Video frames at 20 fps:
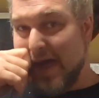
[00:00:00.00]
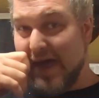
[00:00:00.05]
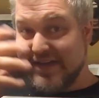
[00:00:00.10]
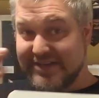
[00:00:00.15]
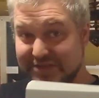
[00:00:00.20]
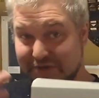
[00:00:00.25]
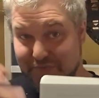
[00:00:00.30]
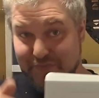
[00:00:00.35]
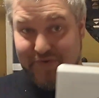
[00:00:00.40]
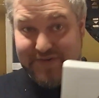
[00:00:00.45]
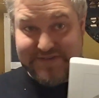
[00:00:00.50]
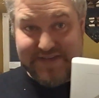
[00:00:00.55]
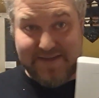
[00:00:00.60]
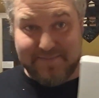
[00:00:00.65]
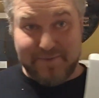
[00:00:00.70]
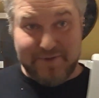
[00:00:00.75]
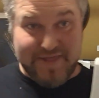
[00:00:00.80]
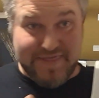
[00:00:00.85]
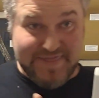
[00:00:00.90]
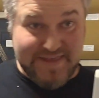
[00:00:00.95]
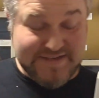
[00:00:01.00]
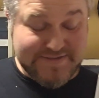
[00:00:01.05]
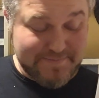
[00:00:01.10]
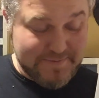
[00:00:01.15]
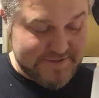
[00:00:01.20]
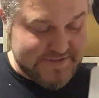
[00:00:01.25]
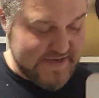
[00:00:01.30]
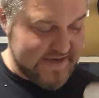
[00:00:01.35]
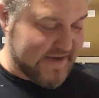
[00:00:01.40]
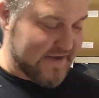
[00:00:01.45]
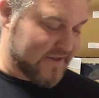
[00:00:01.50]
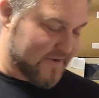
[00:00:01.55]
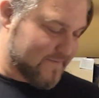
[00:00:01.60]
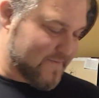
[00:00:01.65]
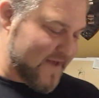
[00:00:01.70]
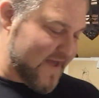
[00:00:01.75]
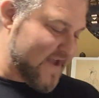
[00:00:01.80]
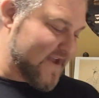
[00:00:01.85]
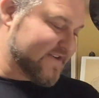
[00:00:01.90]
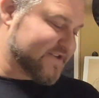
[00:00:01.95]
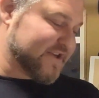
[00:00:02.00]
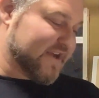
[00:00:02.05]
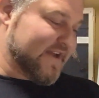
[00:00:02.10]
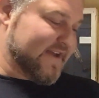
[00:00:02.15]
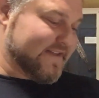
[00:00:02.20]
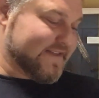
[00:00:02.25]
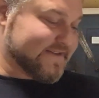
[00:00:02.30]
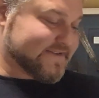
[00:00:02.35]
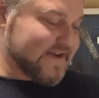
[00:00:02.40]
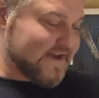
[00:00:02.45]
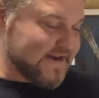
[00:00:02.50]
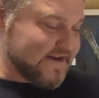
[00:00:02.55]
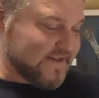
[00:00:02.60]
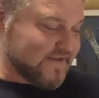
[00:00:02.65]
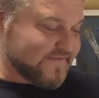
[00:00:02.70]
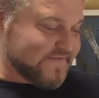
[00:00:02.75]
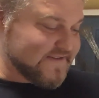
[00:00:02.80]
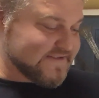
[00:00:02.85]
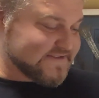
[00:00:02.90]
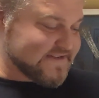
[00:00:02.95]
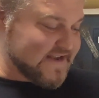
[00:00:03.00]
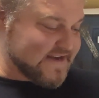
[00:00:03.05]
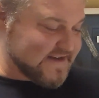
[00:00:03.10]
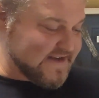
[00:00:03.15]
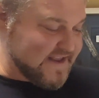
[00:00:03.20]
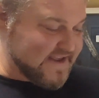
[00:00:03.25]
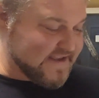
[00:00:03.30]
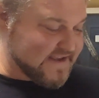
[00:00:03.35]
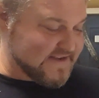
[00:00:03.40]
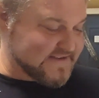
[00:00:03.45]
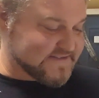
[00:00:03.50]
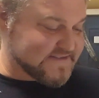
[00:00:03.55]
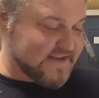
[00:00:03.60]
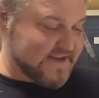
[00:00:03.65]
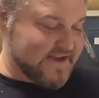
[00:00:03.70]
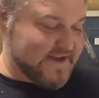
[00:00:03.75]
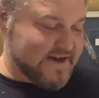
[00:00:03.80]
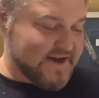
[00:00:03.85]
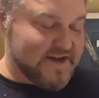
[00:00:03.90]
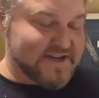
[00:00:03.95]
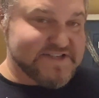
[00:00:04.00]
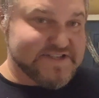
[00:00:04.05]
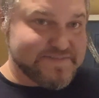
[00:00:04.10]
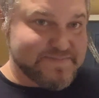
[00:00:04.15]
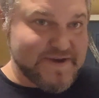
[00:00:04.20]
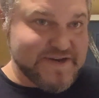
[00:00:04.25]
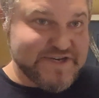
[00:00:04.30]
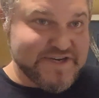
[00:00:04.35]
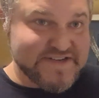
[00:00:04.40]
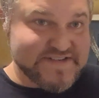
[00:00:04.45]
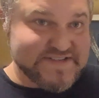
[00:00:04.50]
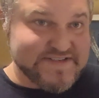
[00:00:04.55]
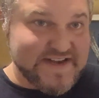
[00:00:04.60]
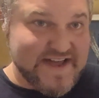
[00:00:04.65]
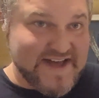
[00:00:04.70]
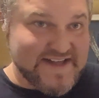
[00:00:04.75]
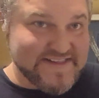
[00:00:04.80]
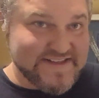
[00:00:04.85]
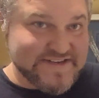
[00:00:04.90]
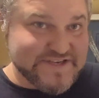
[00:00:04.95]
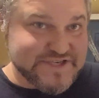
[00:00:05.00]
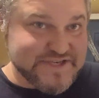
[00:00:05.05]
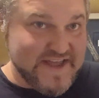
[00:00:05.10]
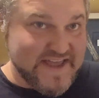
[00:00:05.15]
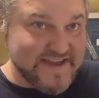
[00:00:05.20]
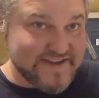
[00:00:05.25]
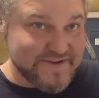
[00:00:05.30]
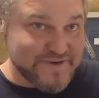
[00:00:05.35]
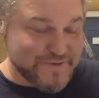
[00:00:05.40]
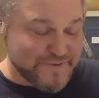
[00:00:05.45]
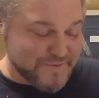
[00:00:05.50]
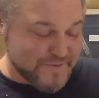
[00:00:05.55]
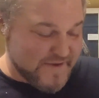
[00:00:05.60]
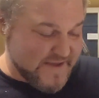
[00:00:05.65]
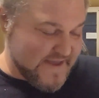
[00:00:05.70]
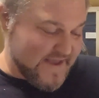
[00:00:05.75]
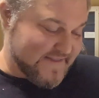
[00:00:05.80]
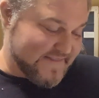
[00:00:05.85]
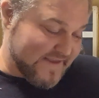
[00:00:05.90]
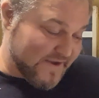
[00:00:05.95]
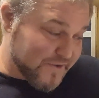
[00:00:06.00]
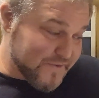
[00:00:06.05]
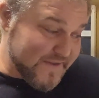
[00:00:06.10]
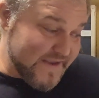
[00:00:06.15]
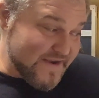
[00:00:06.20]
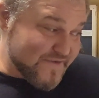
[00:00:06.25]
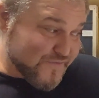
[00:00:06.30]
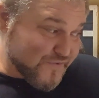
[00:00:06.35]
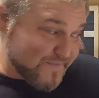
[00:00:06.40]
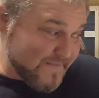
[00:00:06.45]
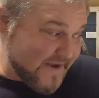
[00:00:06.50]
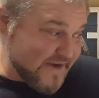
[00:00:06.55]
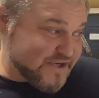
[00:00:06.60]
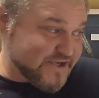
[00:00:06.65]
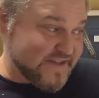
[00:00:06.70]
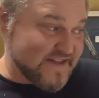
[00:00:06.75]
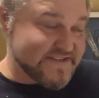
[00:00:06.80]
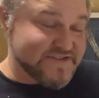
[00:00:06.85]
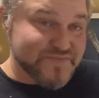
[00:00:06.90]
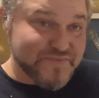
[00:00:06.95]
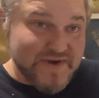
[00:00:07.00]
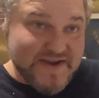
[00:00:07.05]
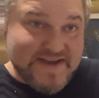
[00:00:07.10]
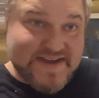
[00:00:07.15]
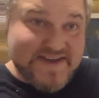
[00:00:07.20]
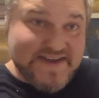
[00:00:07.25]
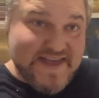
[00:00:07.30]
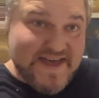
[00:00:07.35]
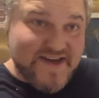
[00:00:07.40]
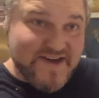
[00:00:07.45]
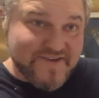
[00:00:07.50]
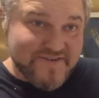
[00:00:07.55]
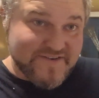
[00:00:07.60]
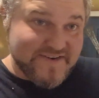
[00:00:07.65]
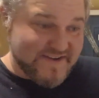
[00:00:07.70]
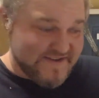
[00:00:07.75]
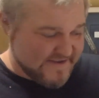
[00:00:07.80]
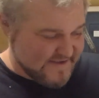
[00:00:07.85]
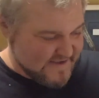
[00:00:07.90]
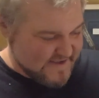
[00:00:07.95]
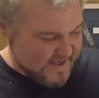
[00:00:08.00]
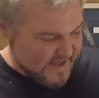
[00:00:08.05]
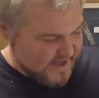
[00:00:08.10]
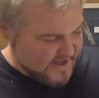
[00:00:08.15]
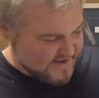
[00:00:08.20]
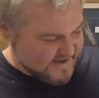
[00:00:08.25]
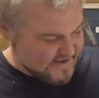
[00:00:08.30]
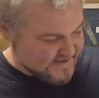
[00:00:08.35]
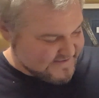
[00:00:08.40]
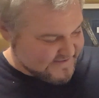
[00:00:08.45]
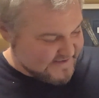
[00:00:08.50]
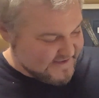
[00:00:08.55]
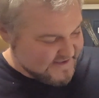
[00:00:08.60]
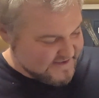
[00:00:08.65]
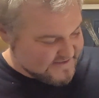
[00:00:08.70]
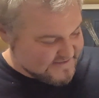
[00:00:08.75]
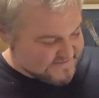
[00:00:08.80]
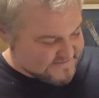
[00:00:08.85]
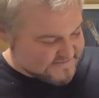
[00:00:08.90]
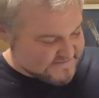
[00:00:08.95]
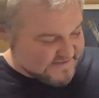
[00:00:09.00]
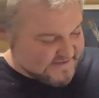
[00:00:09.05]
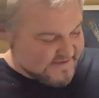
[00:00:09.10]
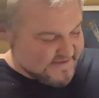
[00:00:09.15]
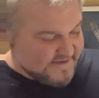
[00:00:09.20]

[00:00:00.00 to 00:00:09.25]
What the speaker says: So for example, on this particular page, the title of this technique is Auspicious Knowledge Tengu, and the only information that's written down on it is